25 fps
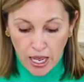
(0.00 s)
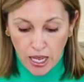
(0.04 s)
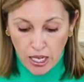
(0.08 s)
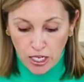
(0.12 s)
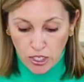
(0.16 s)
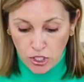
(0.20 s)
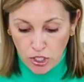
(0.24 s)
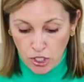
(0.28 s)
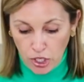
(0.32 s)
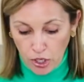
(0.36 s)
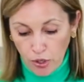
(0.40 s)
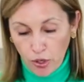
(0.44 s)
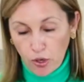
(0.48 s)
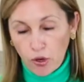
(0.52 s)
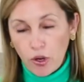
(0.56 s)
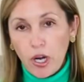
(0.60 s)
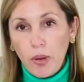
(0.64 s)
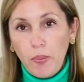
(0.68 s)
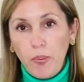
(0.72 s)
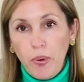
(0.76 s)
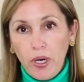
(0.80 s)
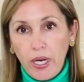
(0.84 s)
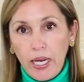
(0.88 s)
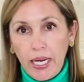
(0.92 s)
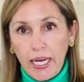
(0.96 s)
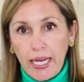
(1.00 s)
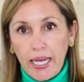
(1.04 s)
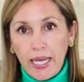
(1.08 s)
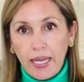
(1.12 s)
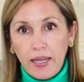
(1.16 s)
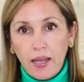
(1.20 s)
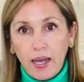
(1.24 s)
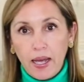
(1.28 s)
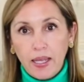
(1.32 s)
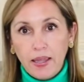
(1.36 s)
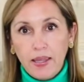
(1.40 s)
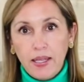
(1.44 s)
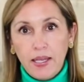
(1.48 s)
So you're gonna put it in
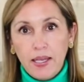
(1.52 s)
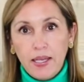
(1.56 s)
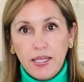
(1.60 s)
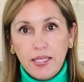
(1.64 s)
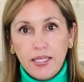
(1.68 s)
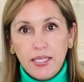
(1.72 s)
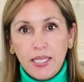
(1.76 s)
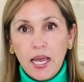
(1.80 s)
like this